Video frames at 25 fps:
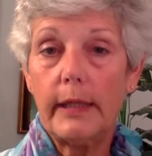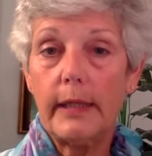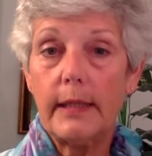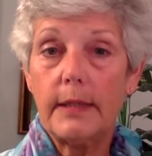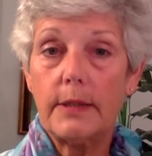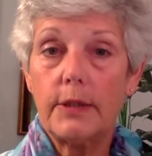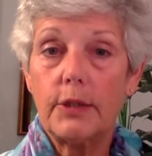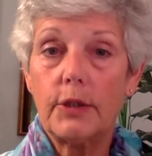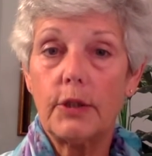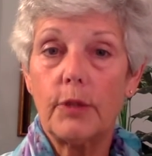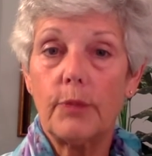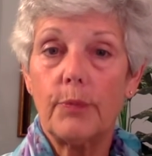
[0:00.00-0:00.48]

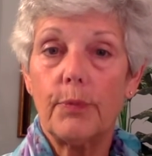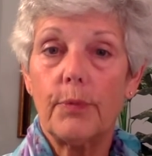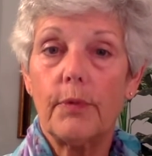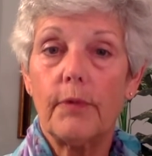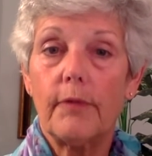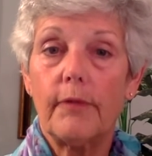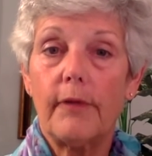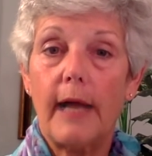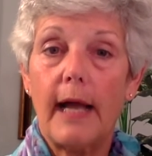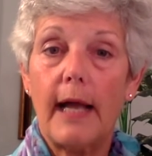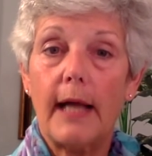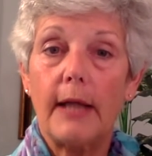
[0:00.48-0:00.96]
is to
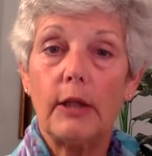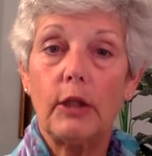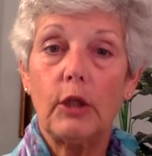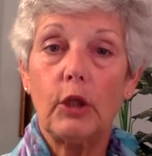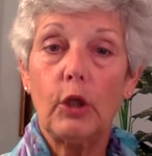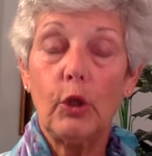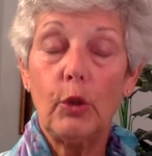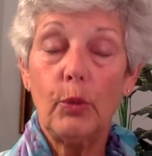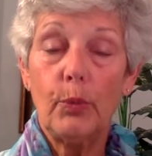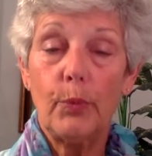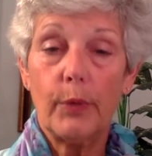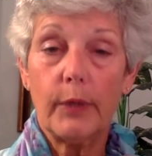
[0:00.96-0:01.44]
provide
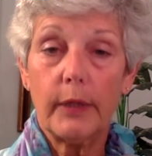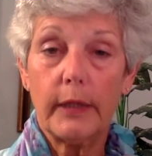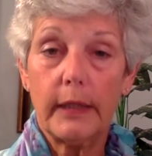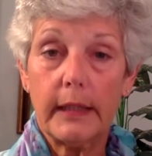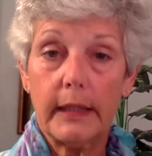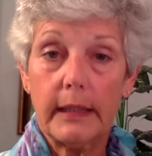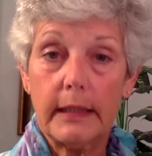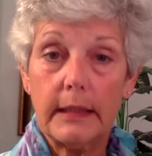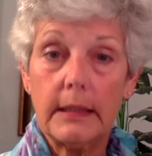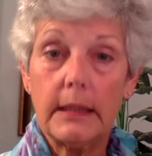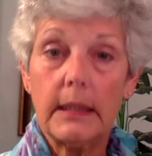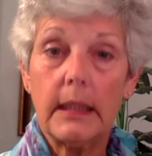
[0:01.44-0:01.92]

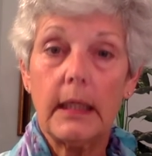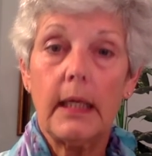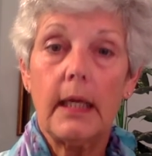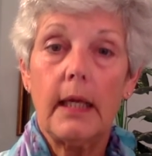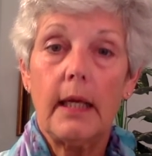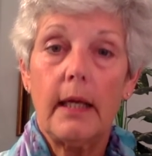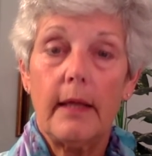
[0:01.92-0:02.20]
lubricant